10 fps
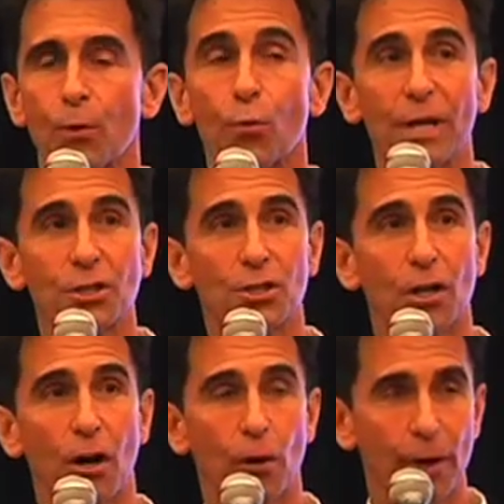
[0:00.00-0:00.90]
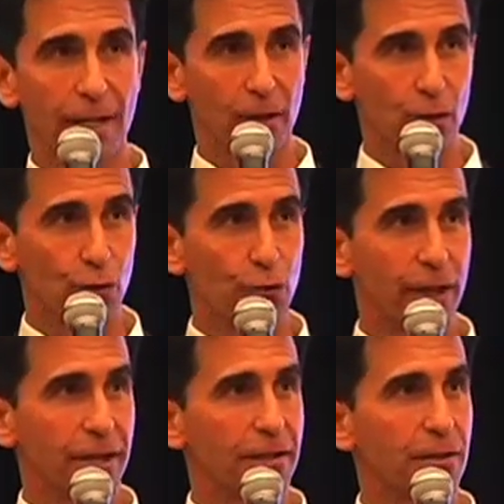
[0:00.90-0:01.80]
which already
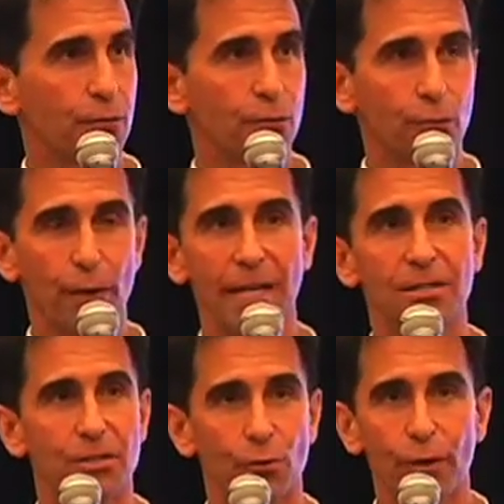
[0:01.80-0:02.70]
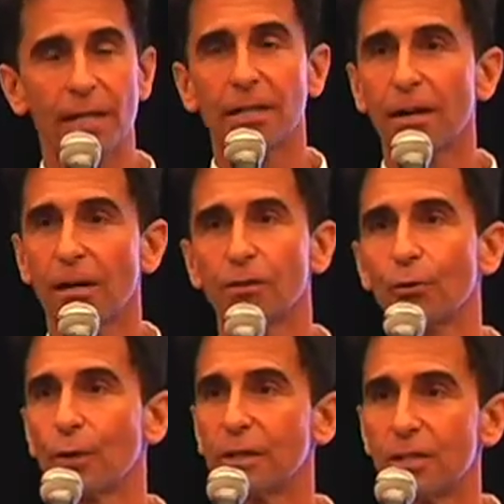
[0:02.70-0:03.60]
included race, creed,
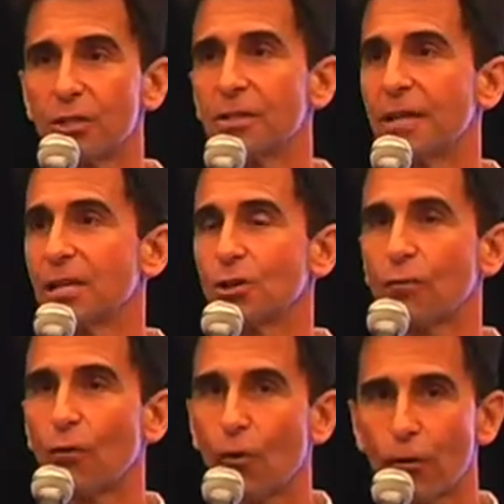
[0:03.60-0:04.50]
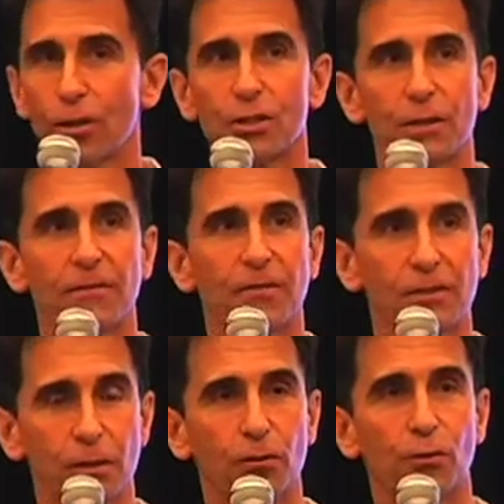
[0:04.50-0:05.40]
color, religion, nation of origin,
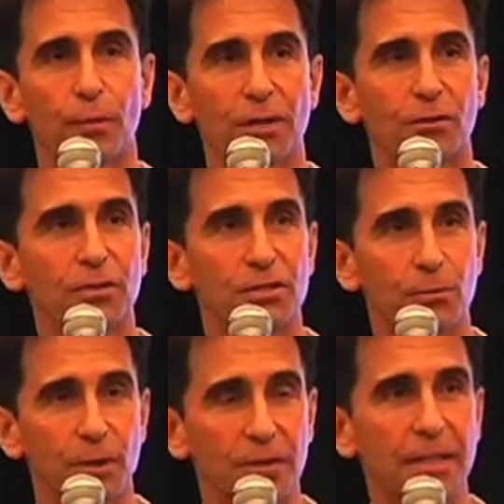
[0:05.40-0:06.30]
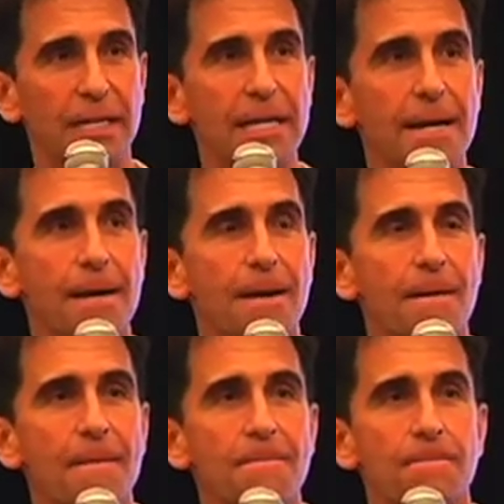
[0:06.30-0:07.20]
physical and mental disability.
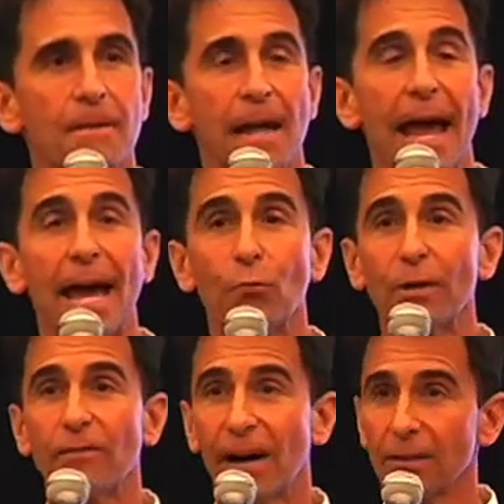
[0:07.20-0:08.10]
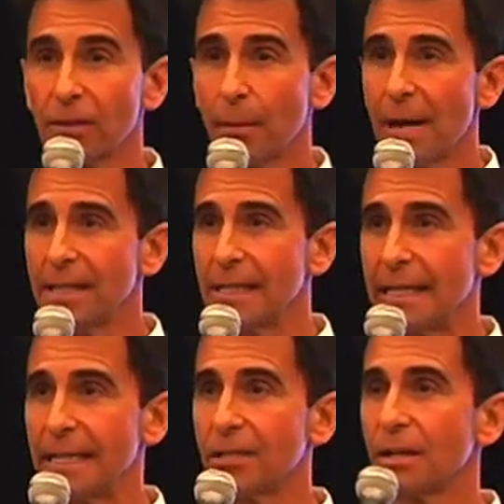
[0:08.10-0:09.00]
And we finally
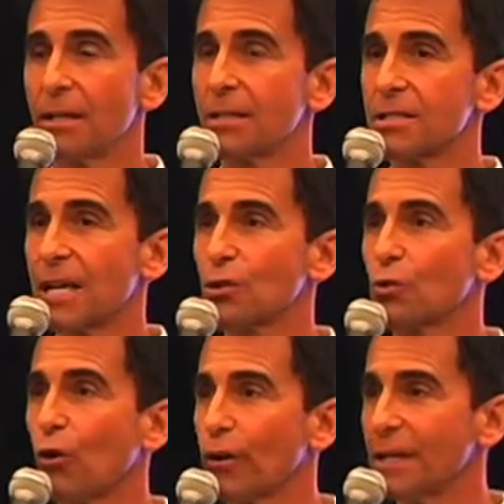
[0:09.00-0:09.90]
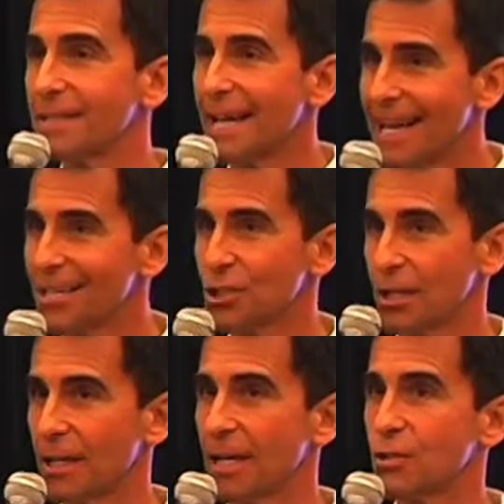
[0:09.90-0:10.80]
amended in sexual
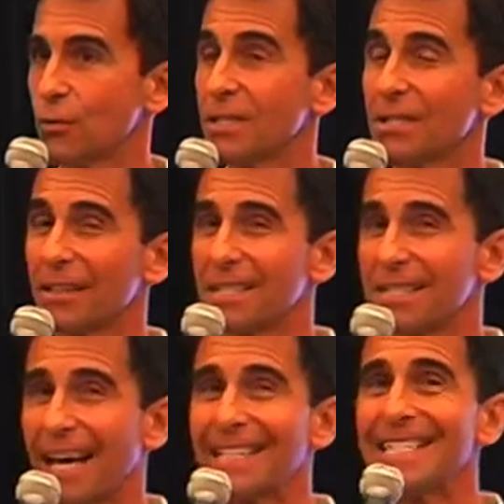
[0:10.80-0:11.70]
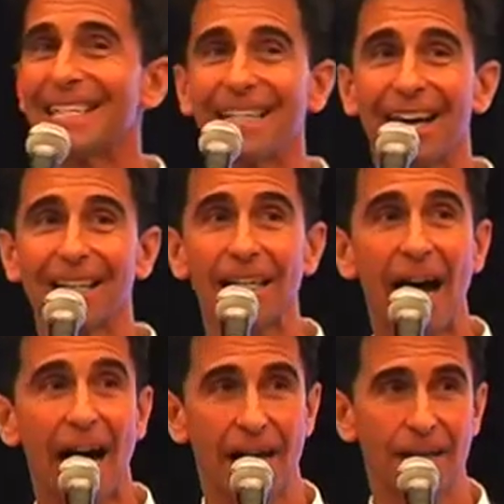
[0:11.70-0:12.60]
orientation as recently as
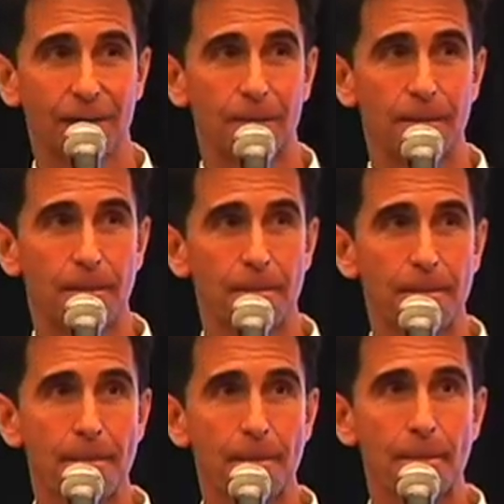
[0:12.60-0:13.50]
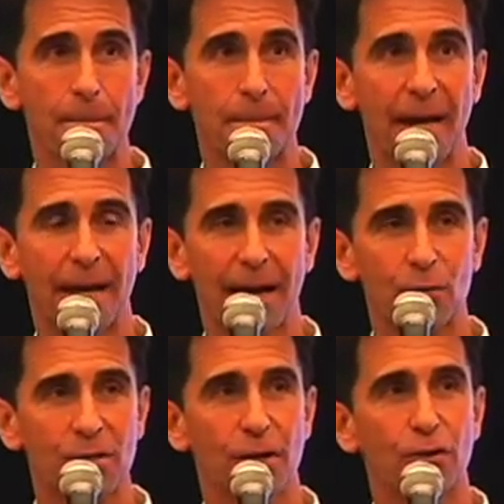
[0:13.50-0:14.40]
1999. And I
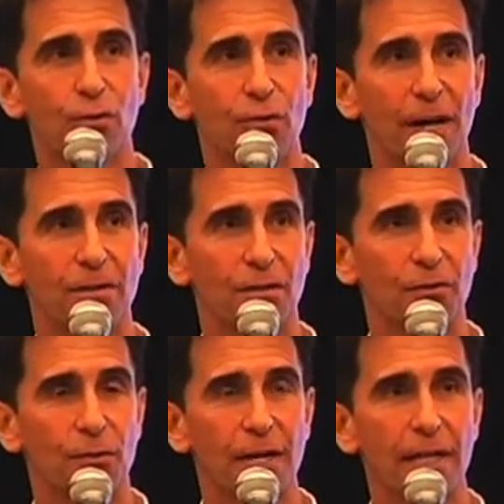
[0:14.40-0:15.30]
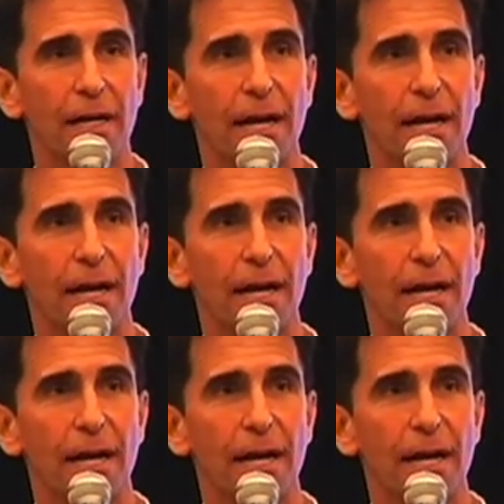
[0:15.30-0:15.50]
was there in 2003.